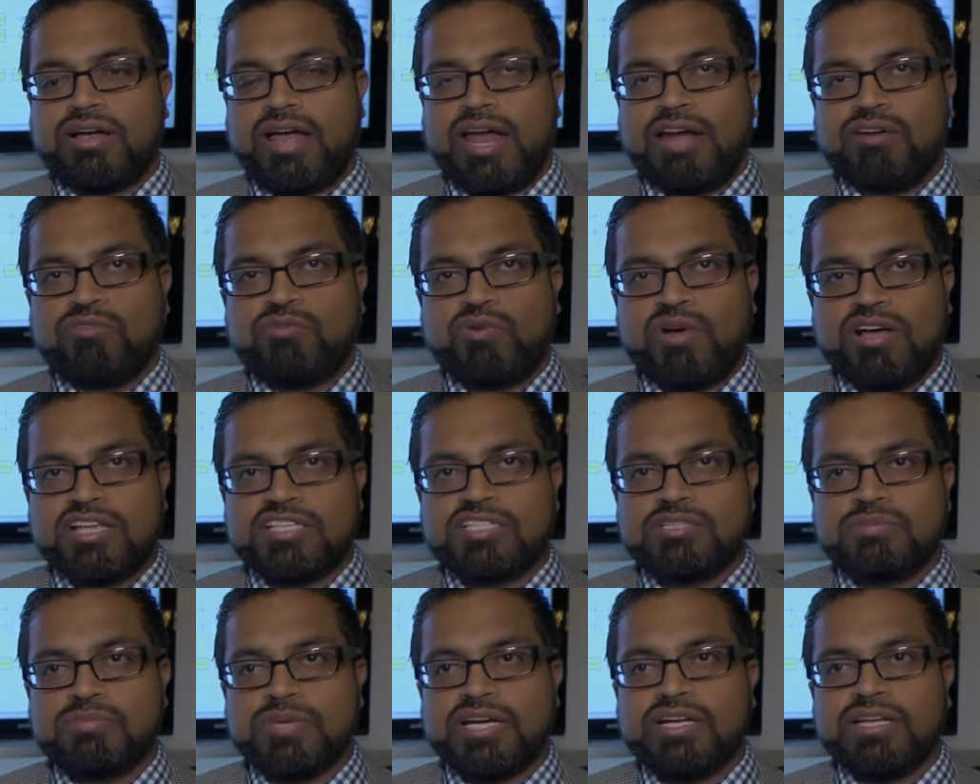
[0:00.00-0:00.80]

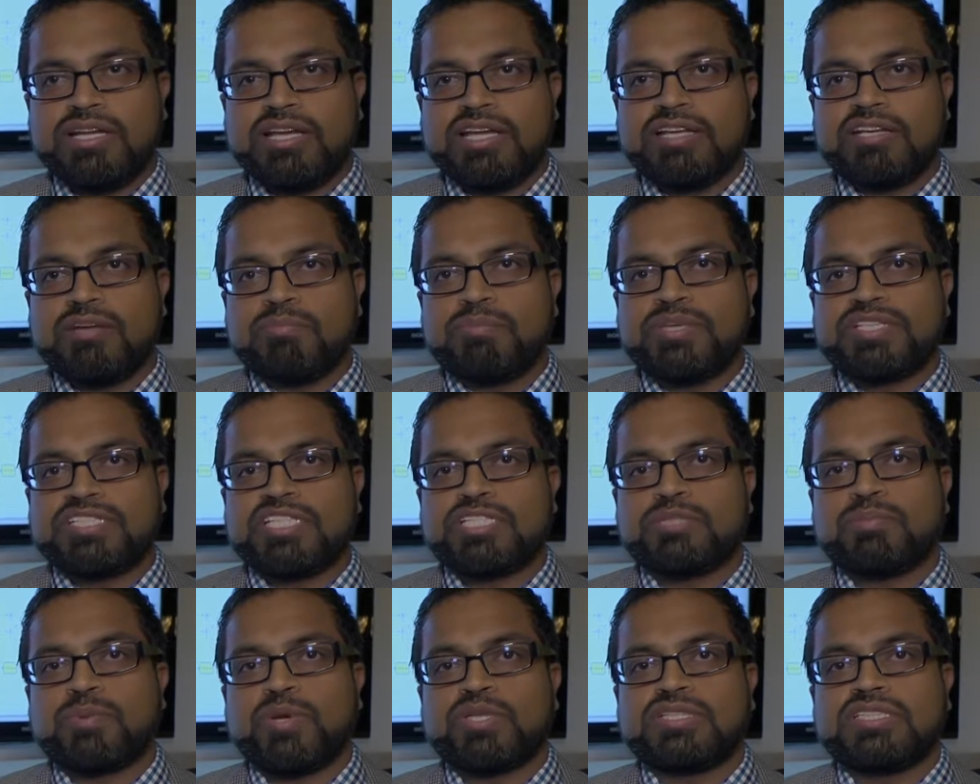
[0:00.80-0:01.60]
advancement in a
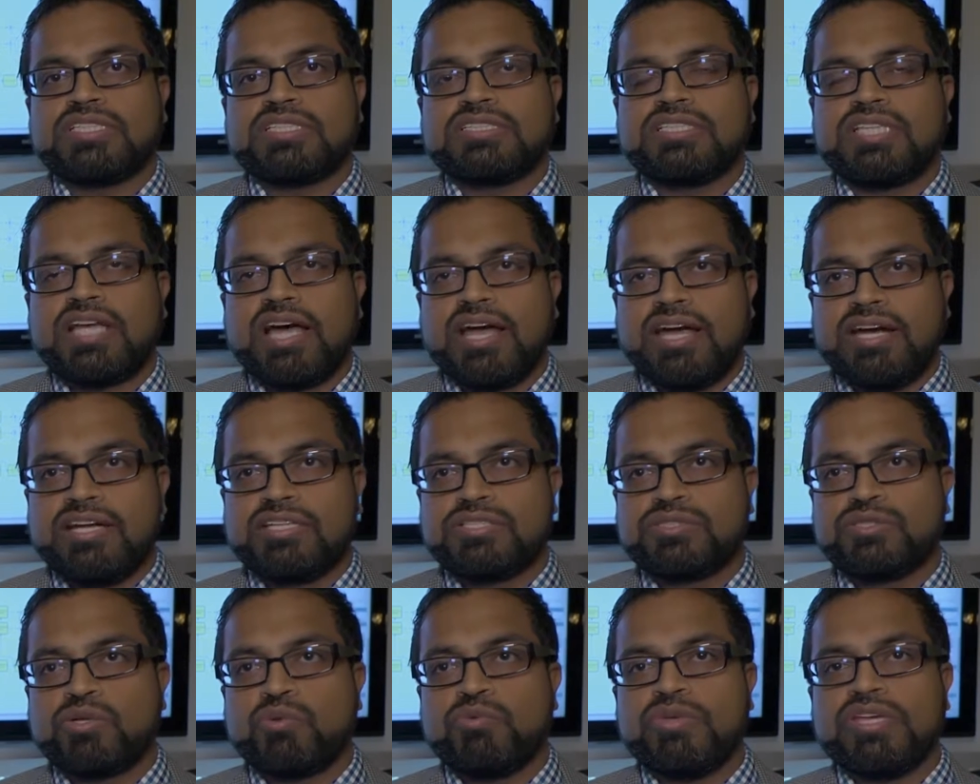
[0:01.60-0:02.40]
business process side
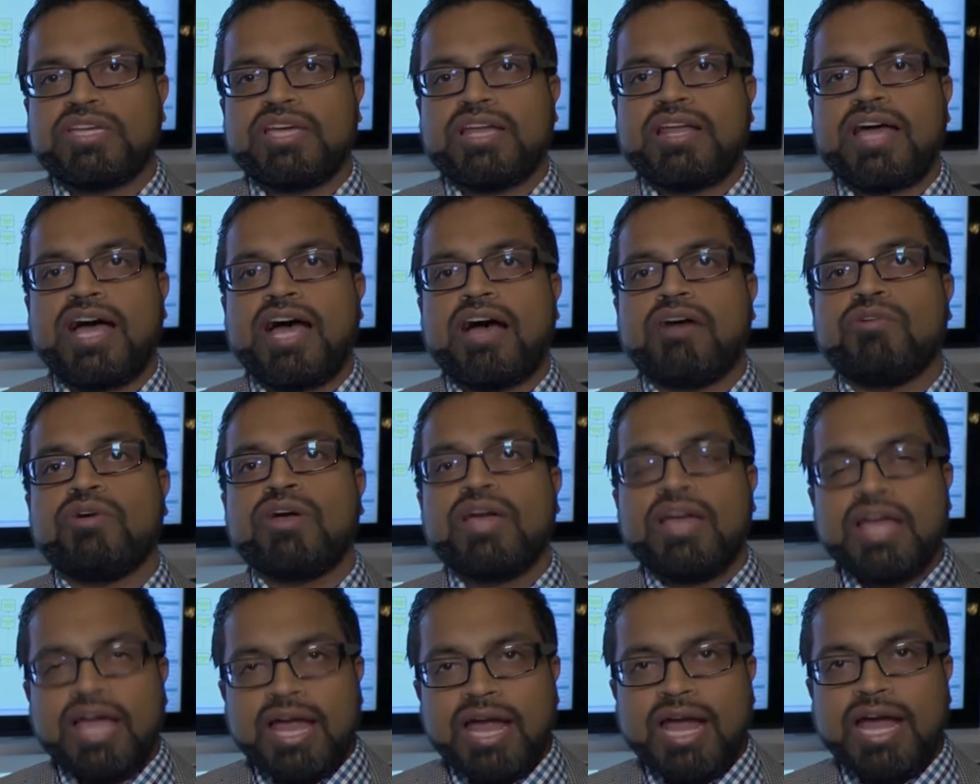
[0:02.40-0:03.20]
so we can have
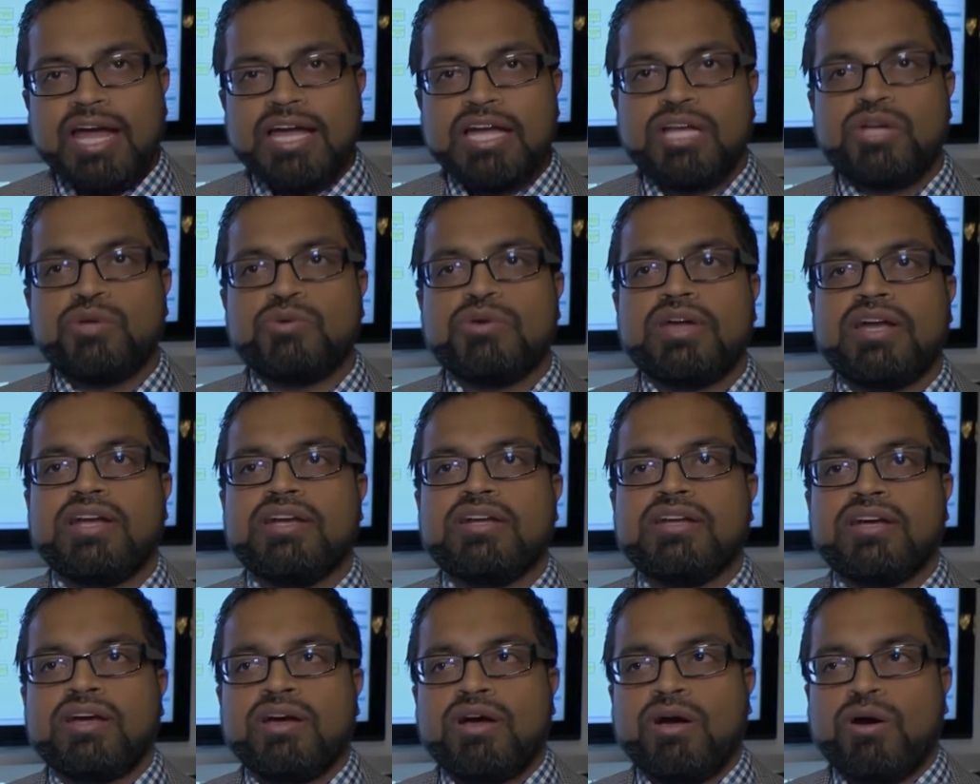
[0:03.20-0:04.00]

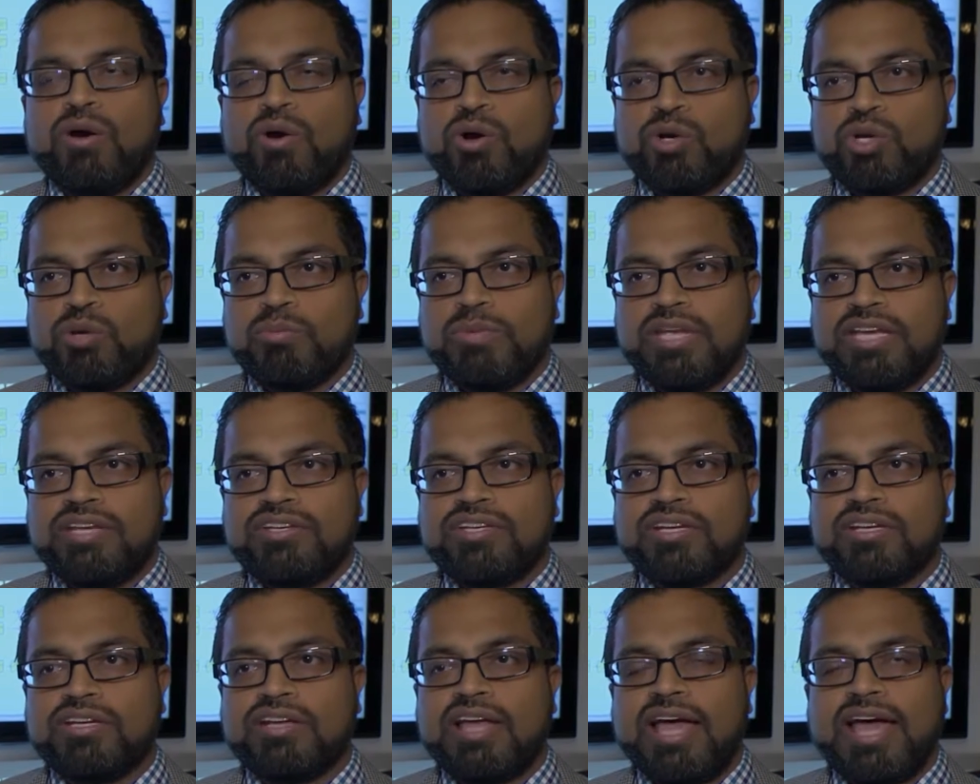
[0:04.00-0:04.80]
end-to-end
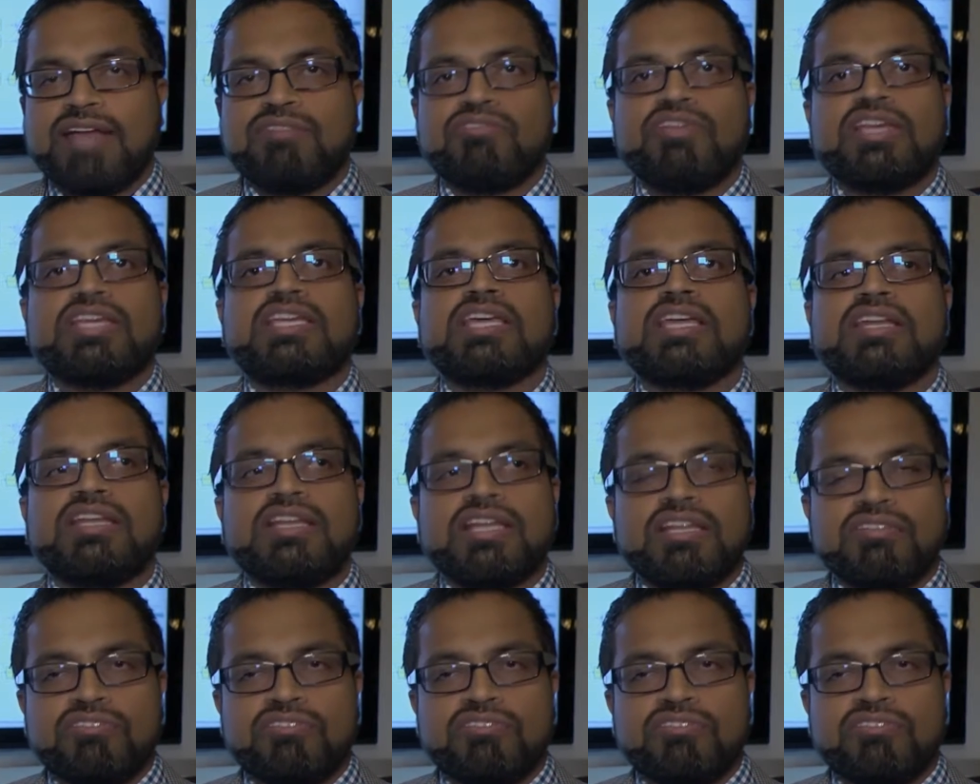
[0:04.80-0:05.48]
automation and we can